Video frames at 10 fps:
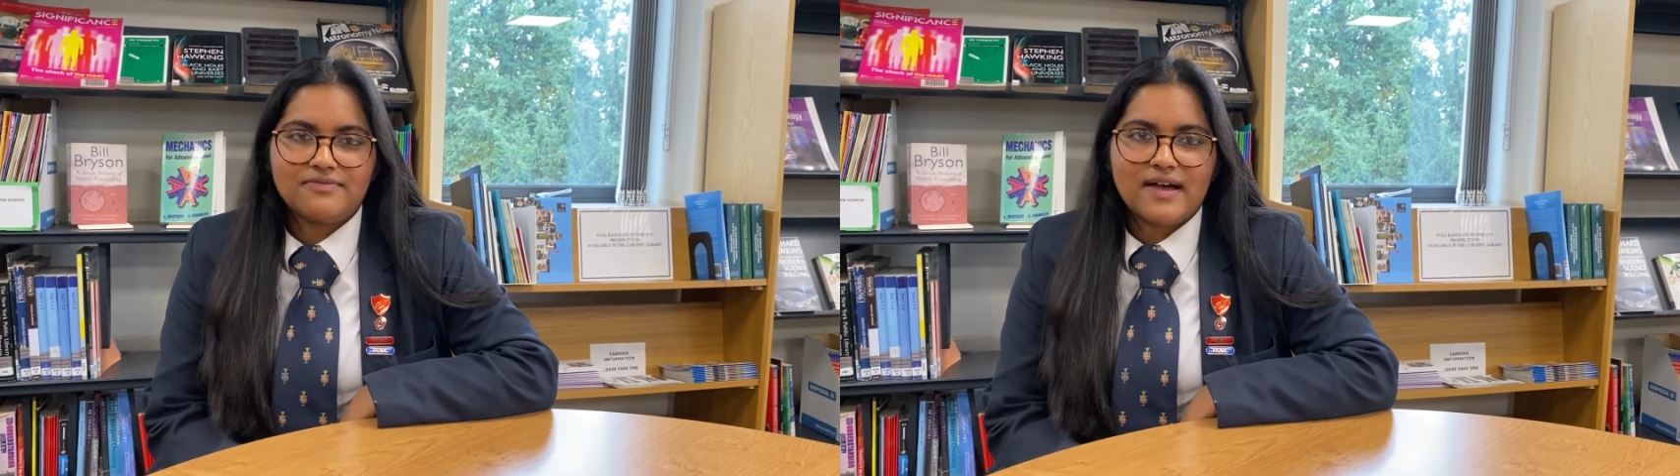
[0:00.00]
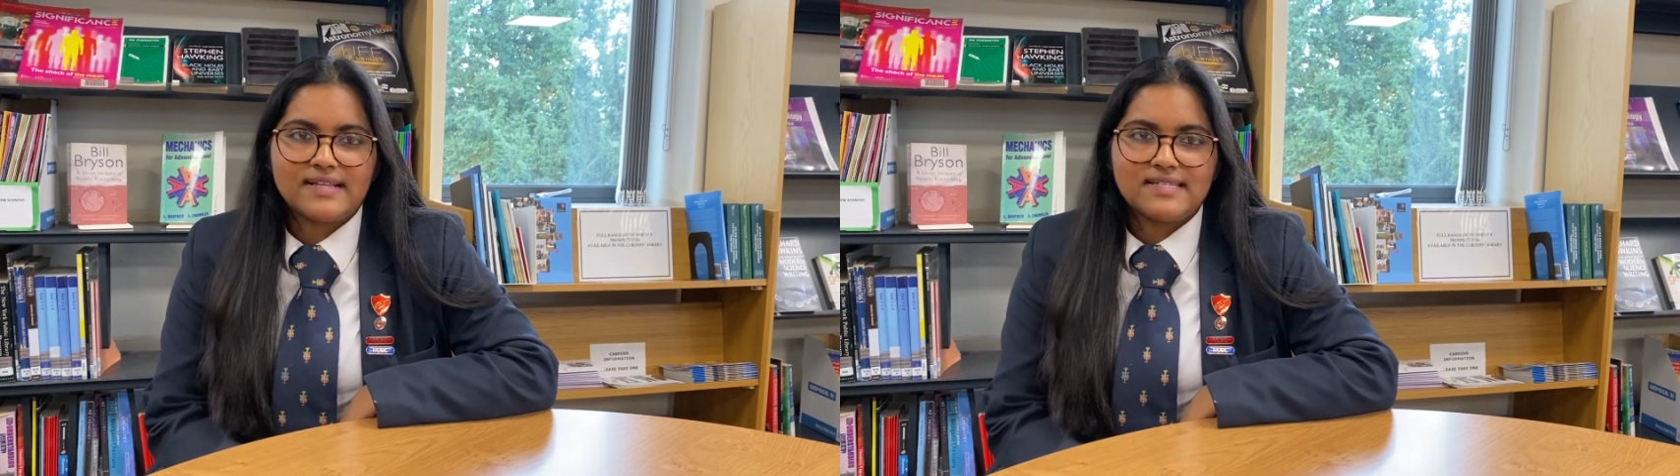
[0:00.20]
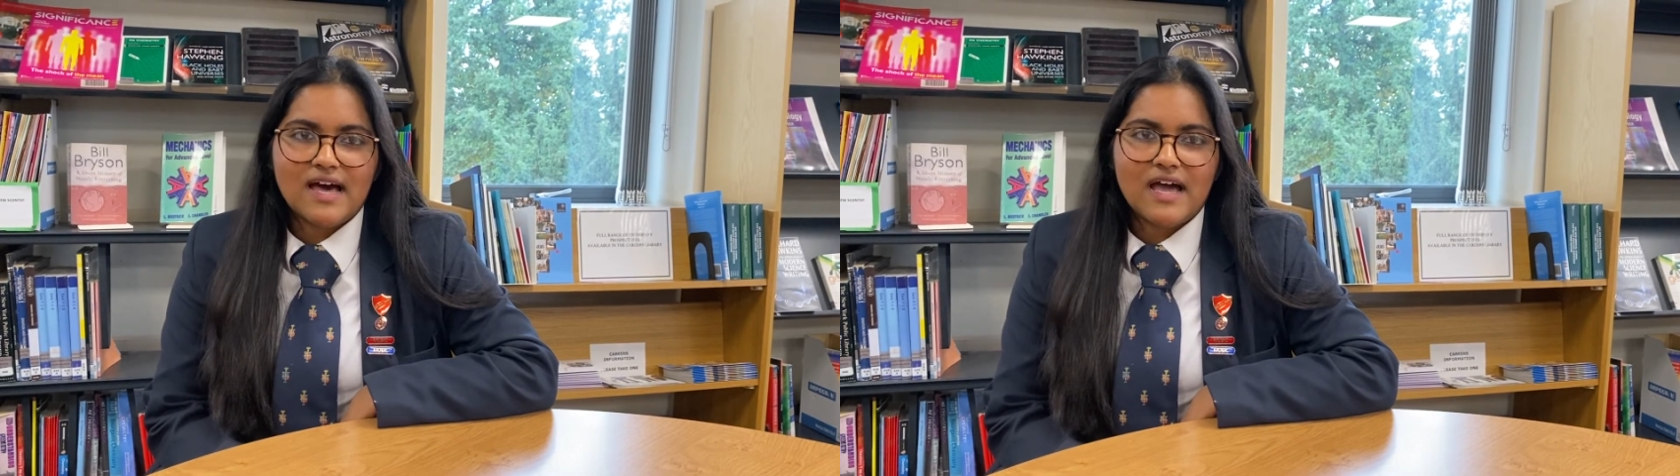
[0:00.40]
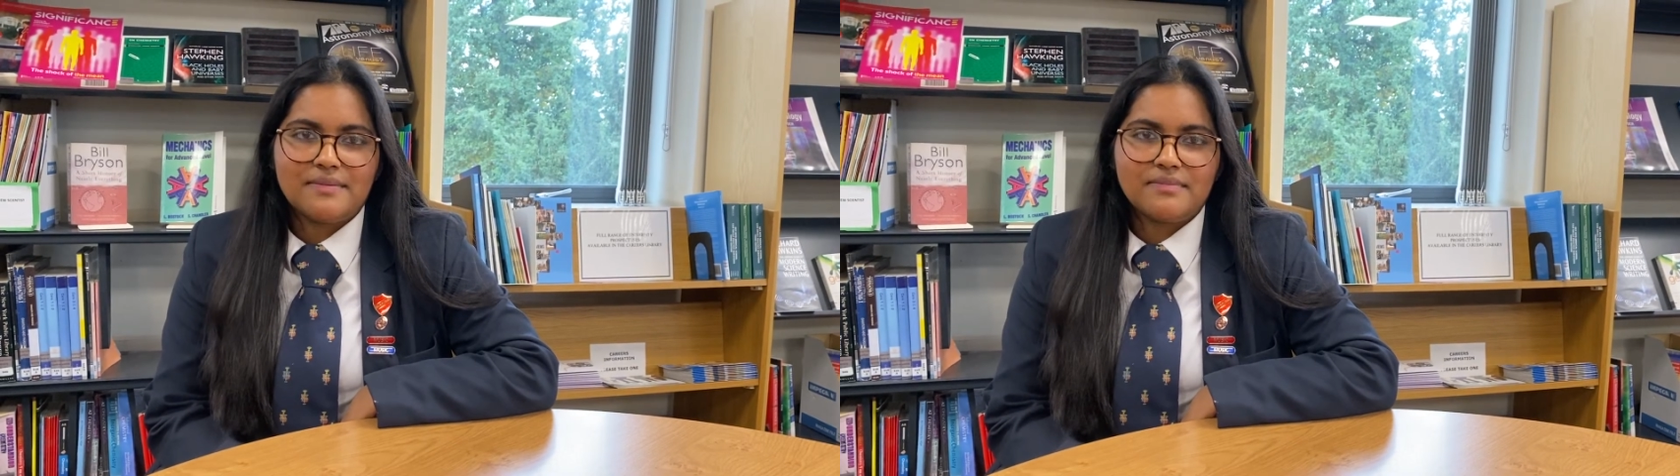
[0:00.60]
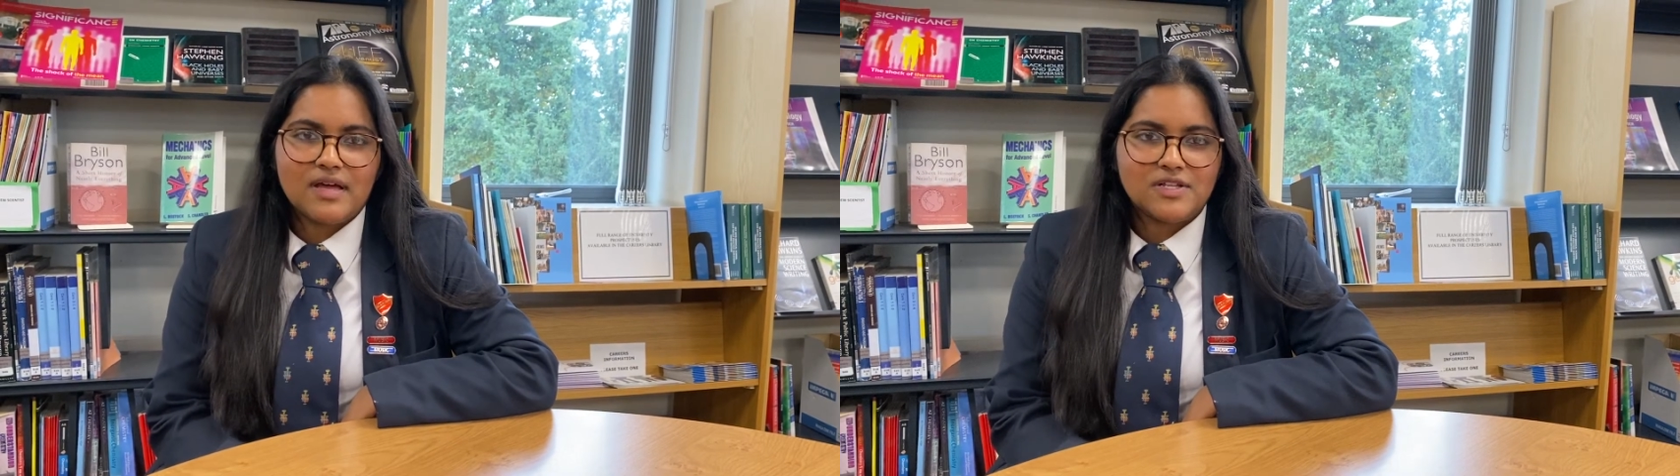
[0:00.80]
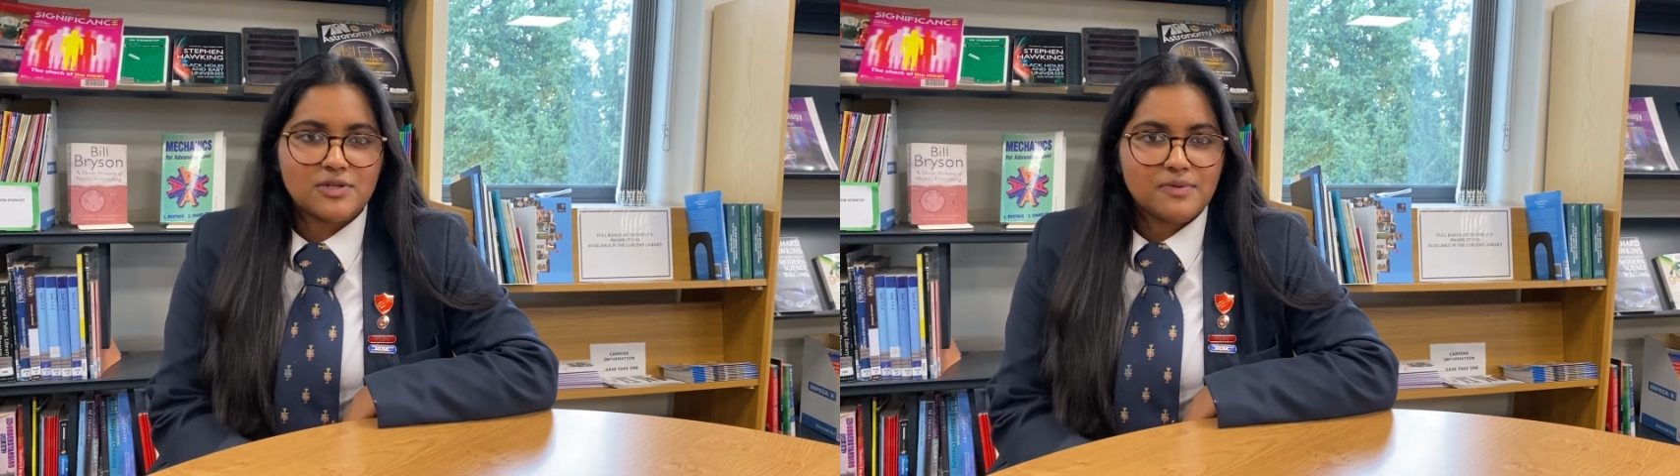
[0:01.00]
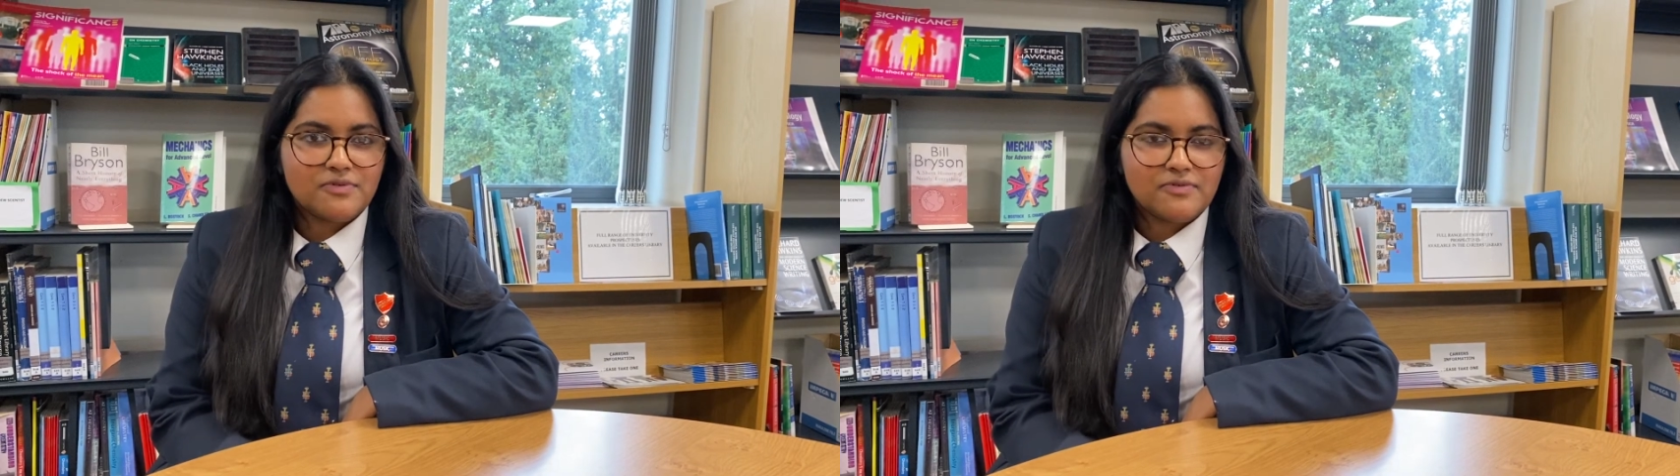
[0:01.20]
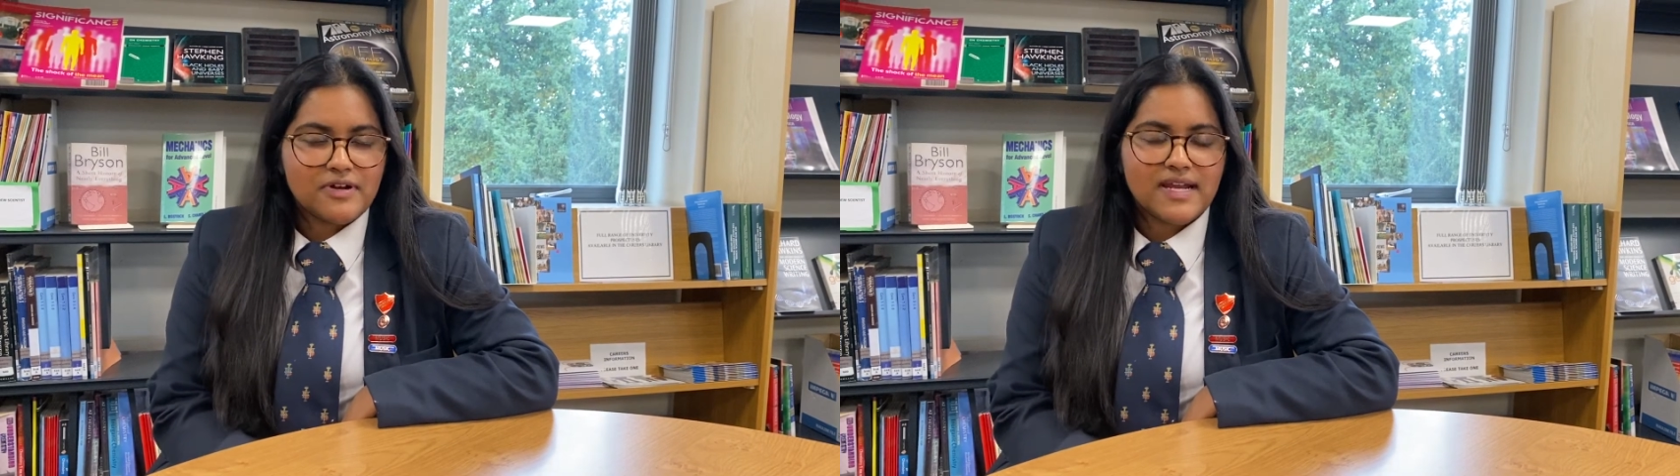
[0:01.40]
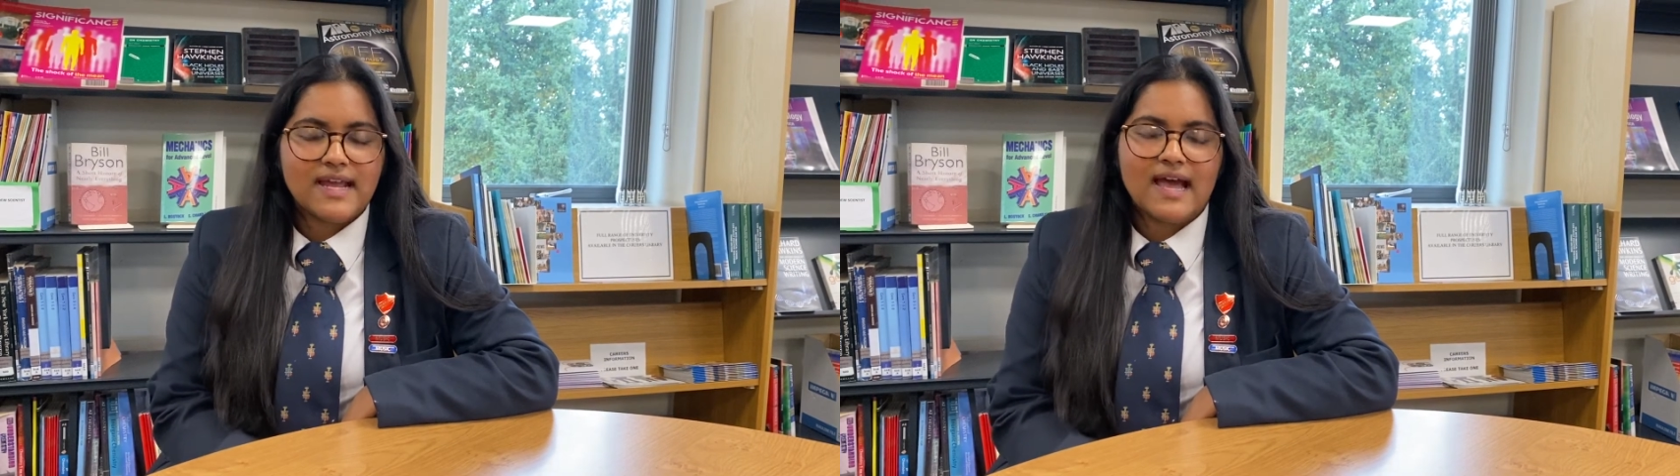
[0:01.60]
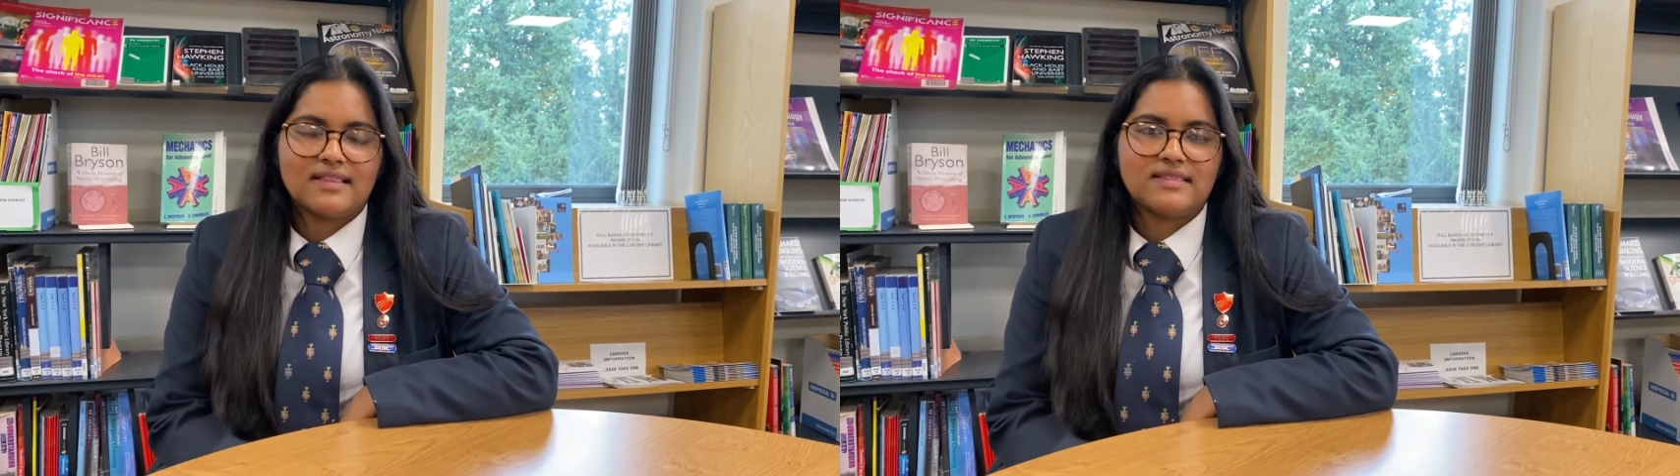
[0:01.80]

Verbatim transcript: find time a double free at